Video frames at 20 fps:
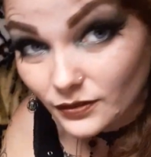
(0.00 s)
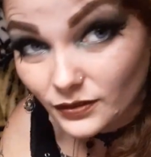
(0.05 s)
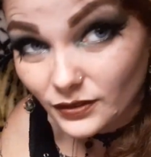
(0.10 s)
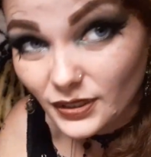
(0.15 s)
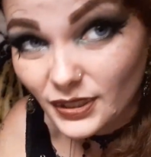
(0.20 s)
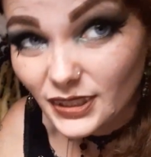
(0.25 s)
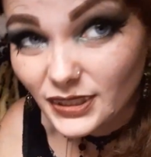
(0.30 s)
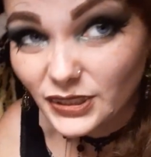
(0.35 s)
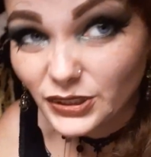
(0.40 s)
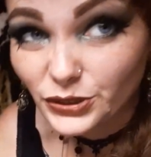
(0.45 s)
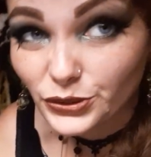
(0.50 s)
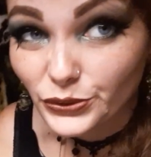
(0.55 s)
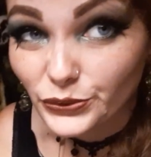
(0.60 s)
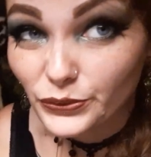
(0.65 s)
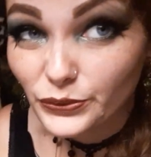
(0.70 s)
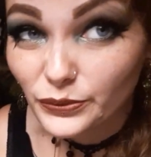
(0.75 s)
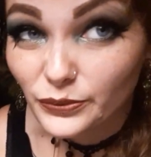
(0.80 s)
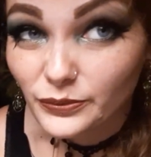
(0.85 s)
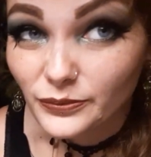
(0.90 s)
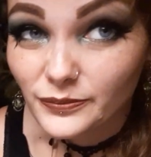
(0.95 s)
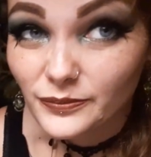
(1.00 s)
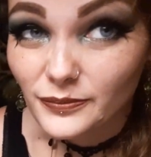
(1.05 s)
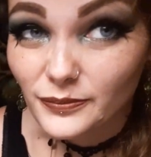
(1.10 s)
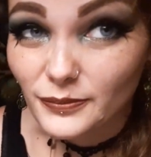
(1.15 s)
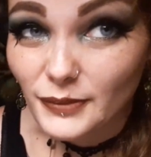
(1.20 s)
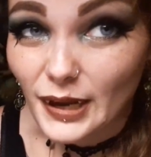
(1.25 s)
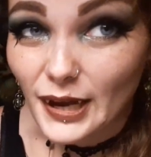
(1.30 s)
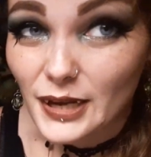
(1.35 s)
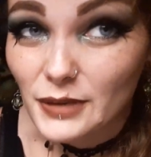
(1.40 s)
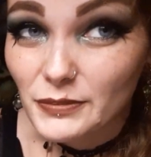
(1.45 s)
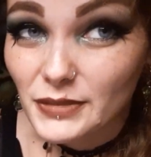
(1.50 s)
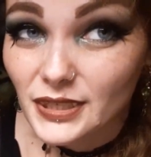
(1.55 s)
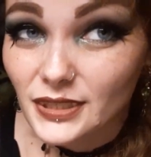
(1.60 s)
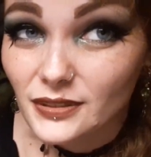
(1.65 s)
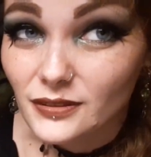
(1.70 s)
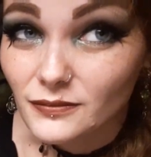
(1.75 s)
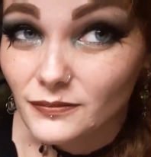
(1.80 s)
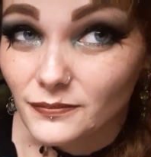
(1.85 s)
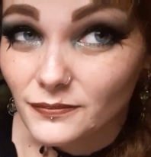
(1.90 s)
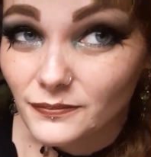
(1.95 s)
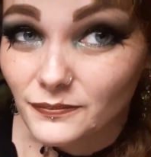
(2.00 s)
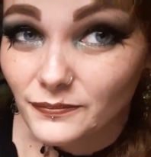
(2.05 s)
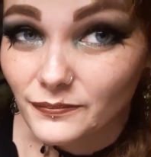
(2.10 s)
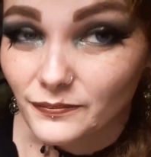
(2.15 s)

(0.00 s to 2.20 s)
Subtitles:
It's new. I mean,